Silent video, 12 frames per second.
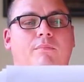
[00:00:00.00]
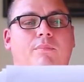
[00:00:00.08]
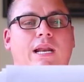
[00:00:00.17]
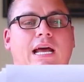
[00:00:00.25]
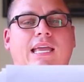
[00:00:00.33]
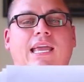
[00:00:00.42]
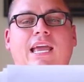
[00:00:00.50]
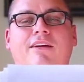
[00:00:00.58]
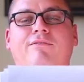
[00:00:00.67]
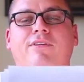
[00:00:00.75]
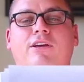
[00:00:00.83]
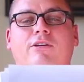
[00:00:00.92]
but I
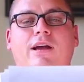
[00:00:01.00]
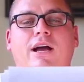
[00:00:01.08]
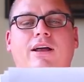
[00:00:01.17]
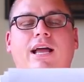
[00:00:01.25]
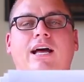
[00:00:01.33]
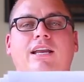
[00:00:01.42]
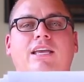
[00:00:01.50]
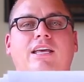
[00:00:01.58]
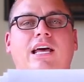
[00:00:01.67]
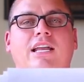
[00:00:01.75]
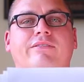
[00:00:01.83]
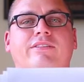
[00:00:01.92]
can't figure out how to
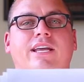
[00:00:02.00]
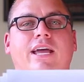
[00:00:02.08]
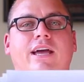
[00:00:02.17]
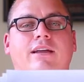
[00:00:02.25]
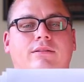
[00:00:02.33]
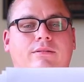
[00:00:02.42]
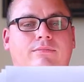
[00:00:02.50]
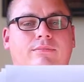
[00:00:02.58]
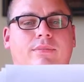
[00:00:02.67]
get out of debt.